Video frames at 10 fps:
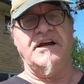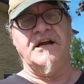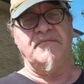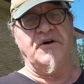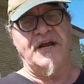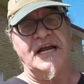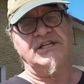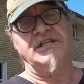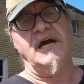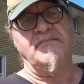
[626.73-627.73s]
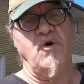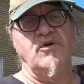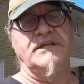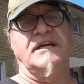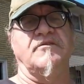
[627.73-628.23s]
not about actually
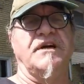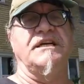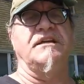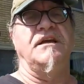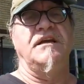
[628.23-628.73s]
upholding it, right?